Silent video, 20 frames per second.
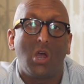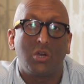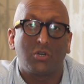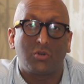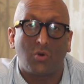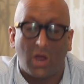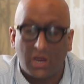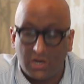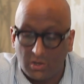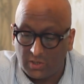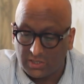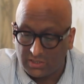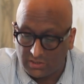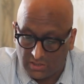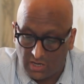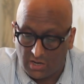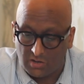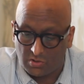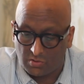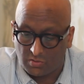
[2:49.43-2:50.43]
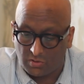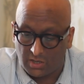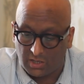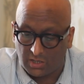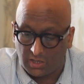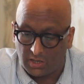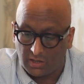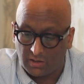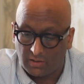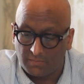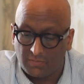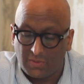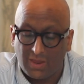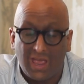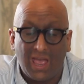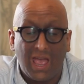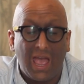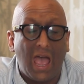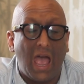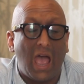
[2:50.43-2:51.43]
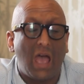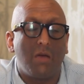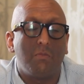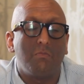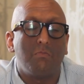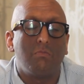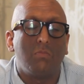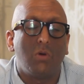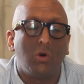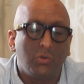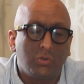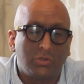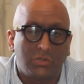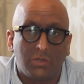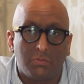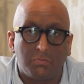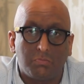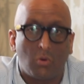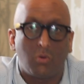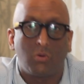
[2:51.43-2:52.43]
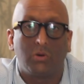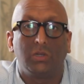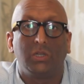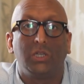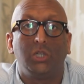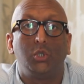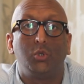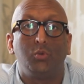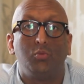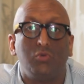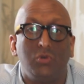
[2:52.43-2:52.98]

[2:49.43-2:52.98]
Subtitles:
try to extend your thinking. And most importantly, do